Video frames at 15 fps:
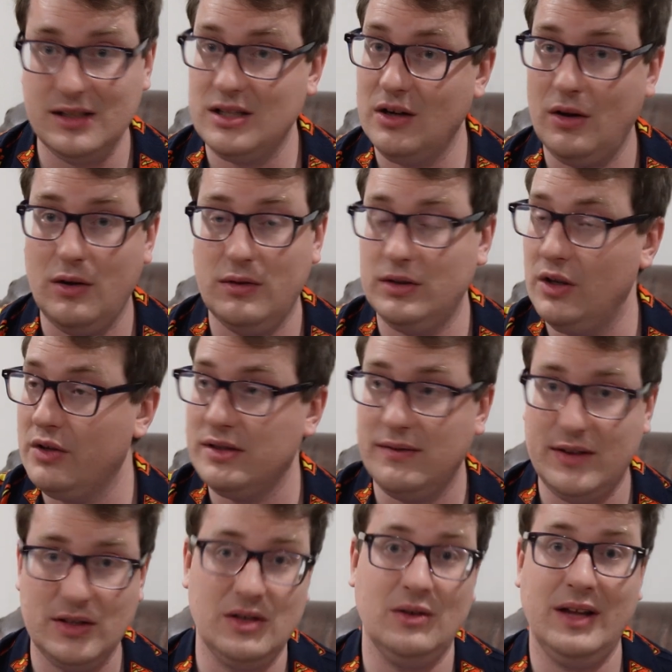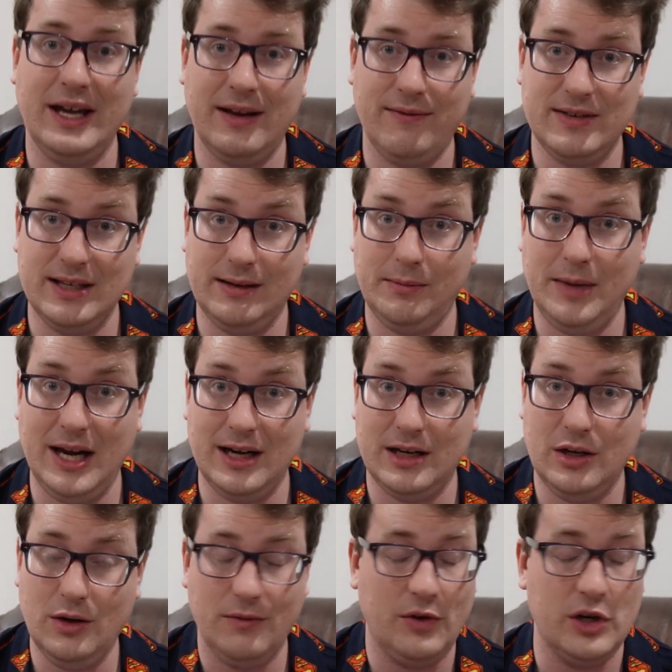so those of us who like a cinematic
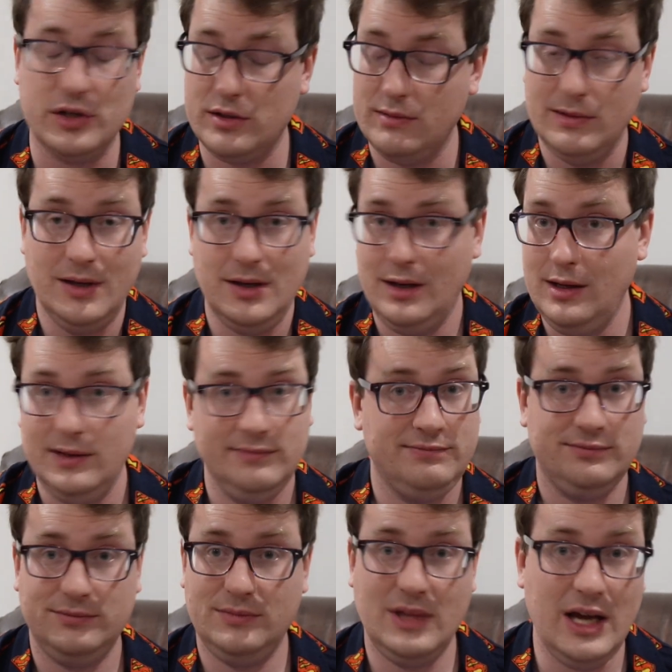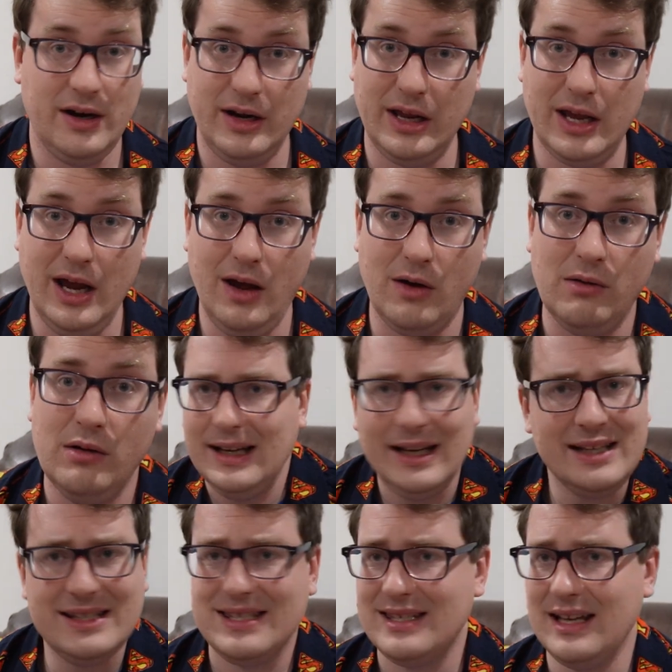universe, there you go.
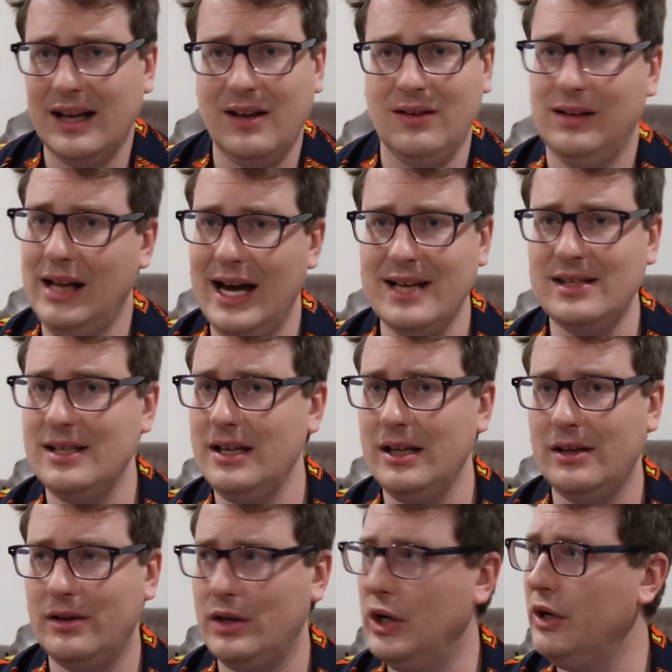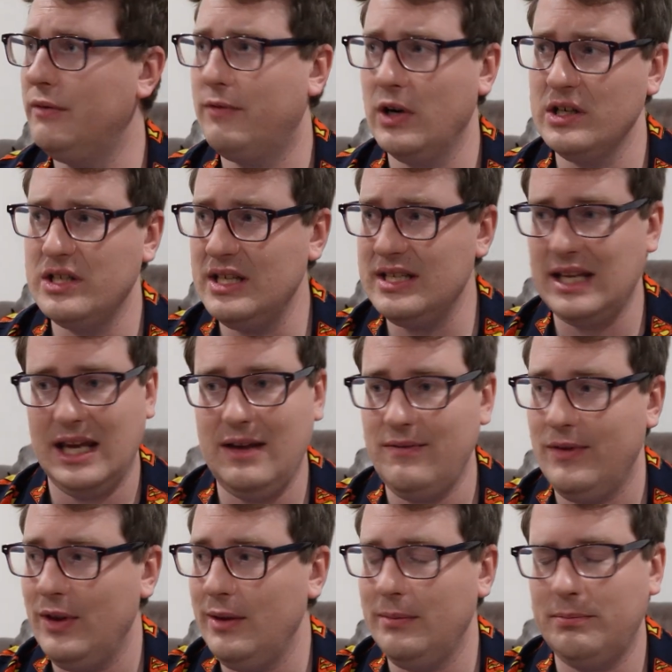It's a classic good versus
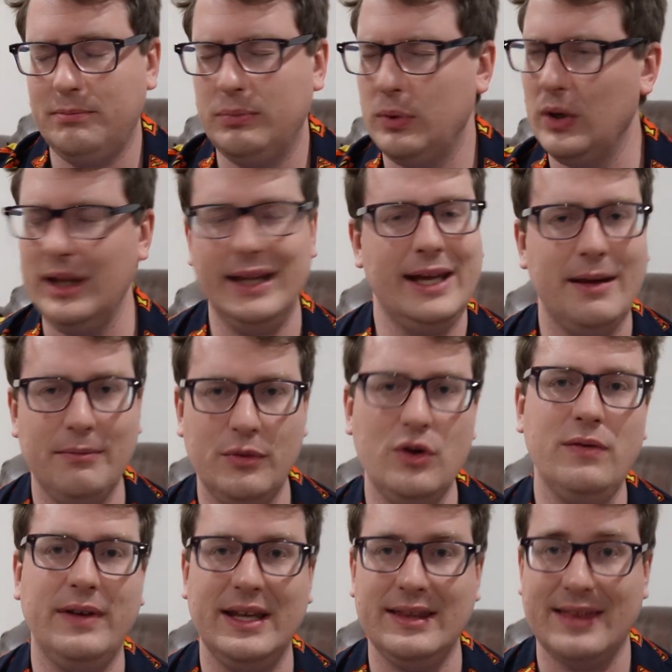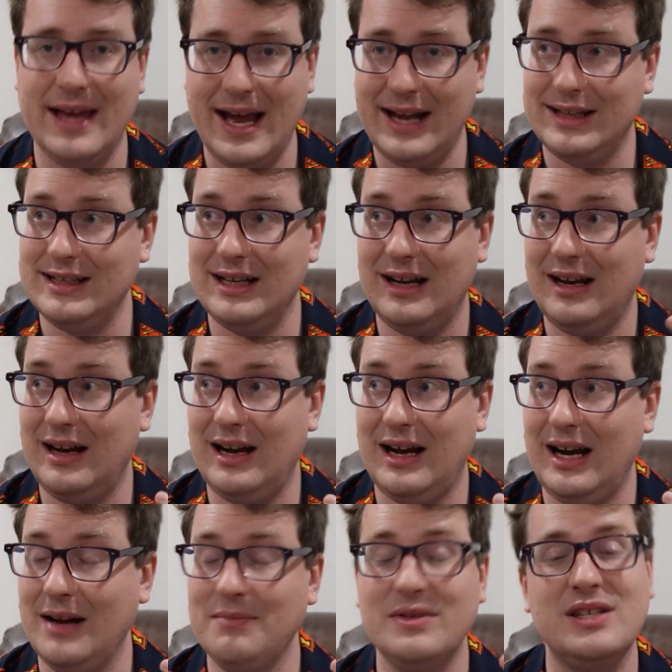evil, brilliant movie that
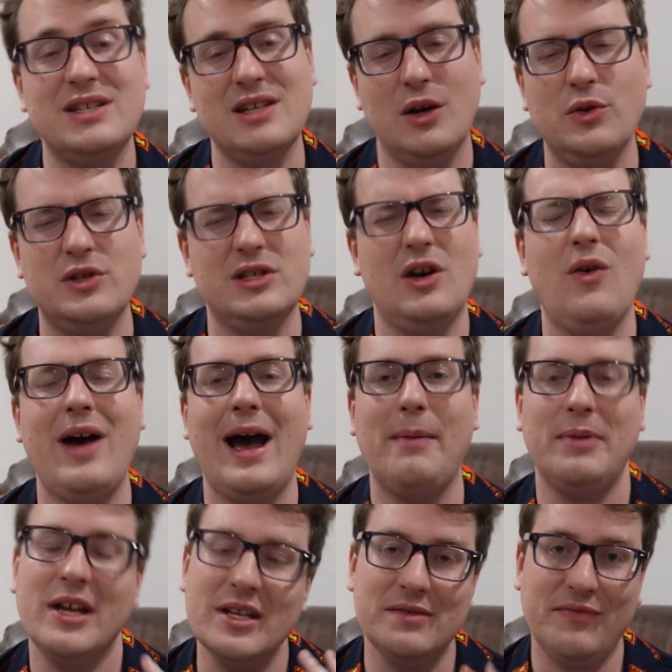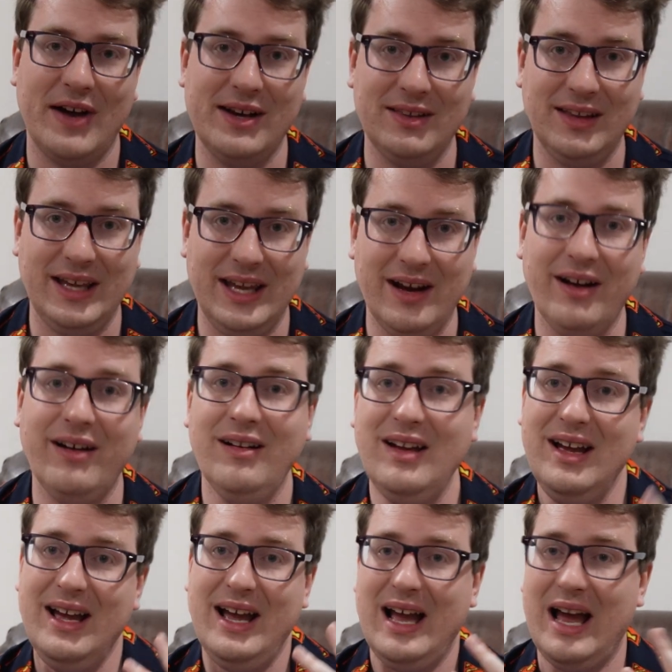I'm so happy is finally here,
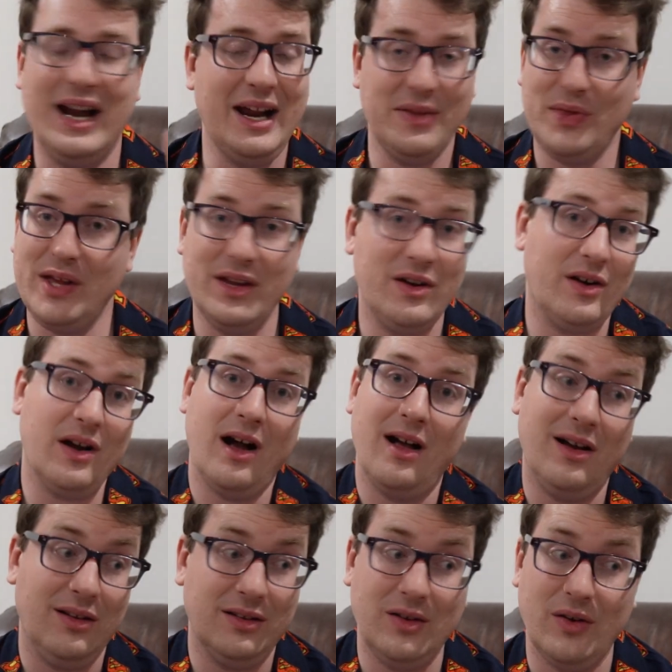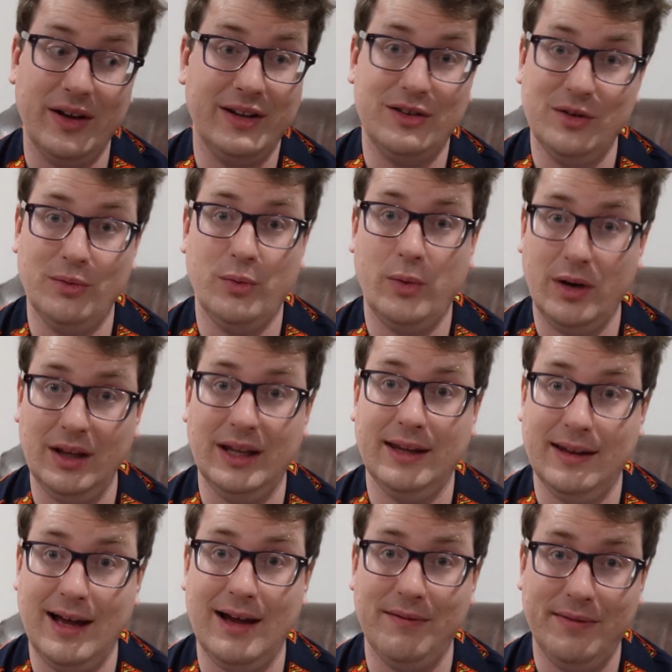and I think you're all going to really
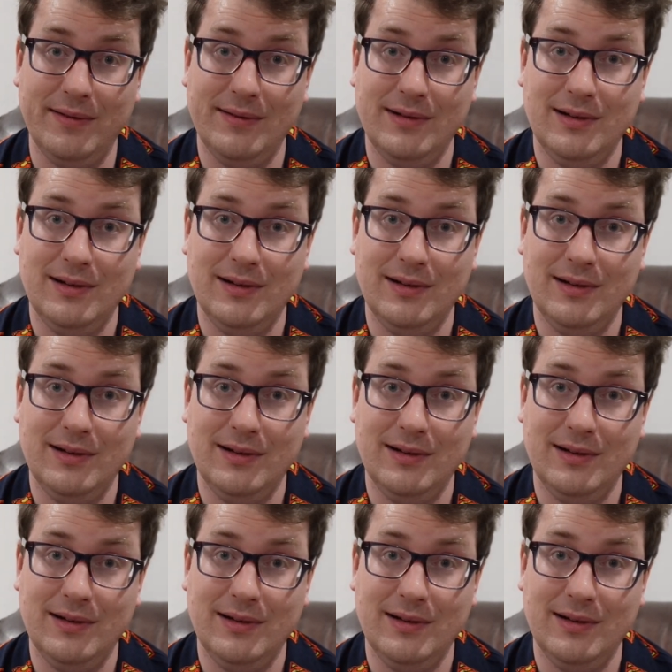love.